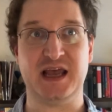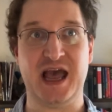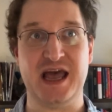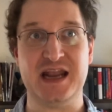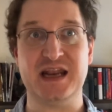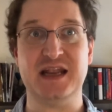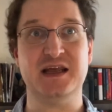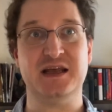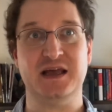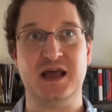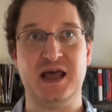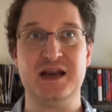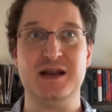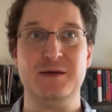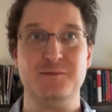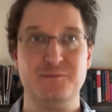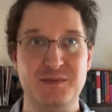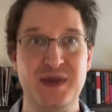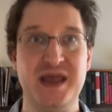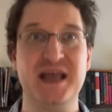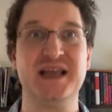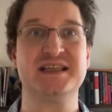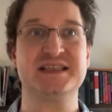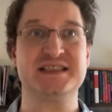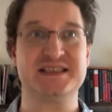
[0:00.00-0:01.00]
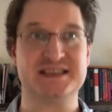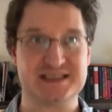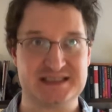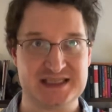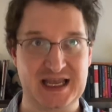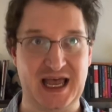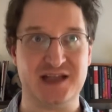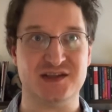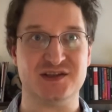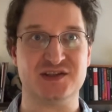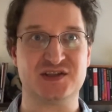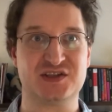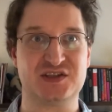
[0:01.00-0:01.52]
And it makes
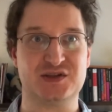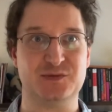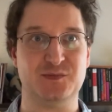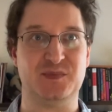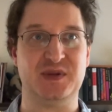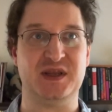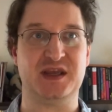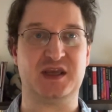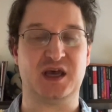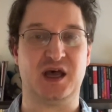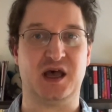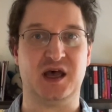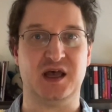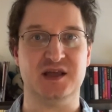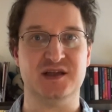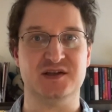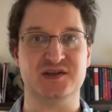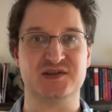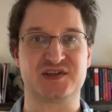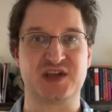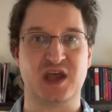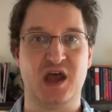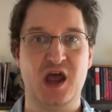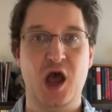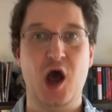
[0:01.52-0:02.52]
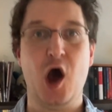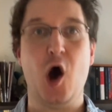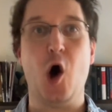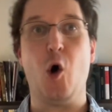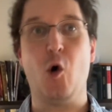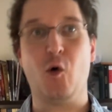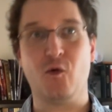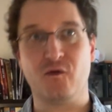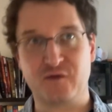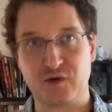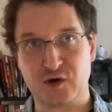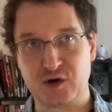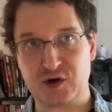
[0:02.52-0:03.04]
sense because
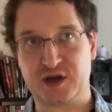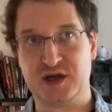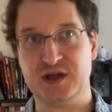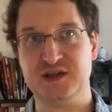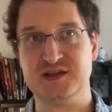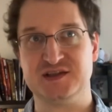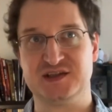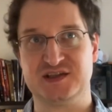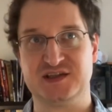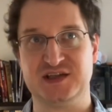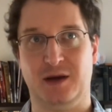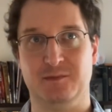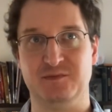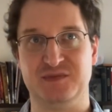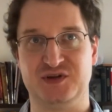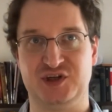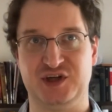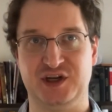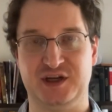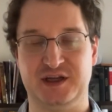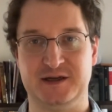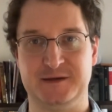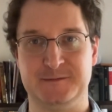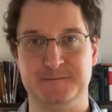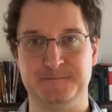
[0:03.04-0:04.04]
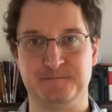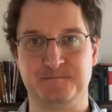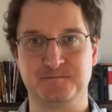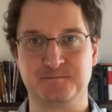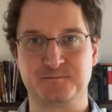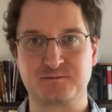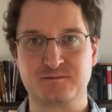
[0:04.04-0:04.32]
overconsumption